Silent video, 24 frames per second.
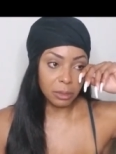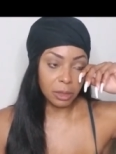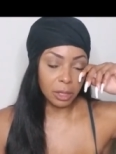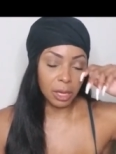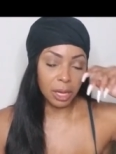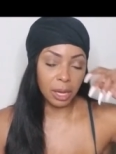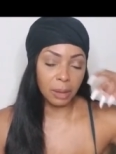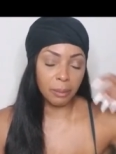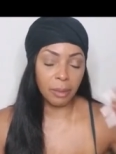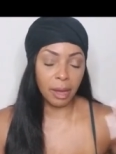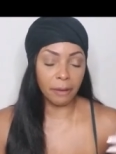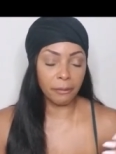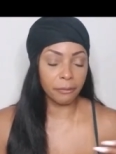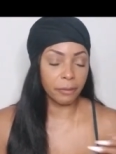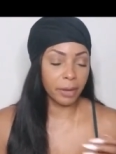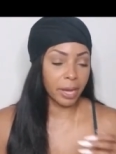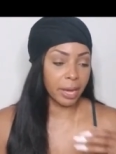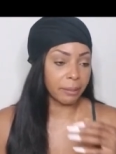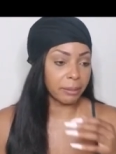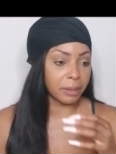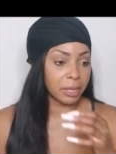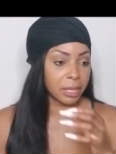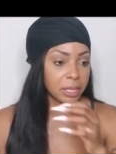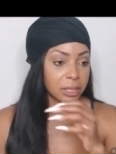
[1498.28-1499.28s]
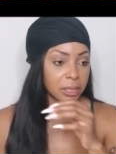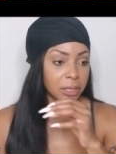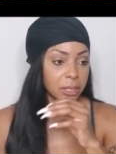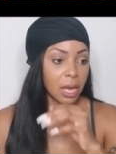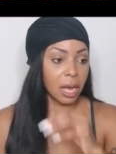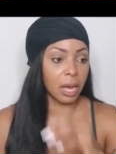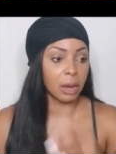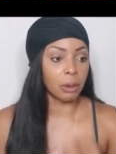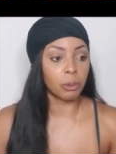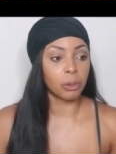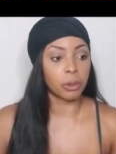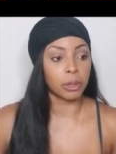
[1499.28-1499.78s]
And my family is
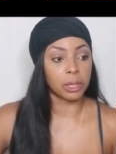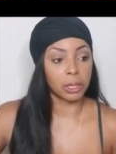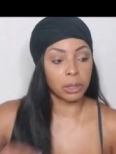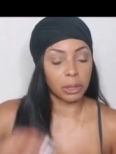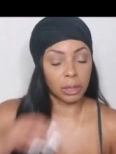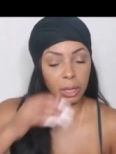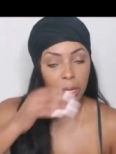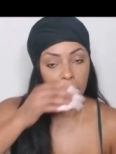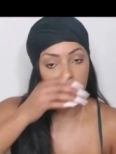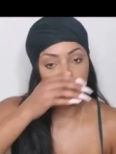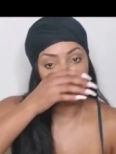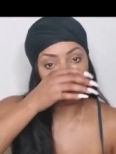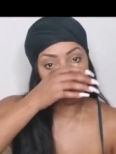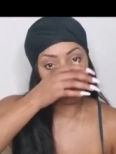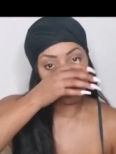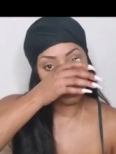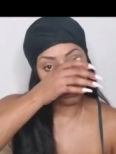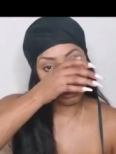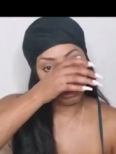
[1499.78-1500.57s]
not really close,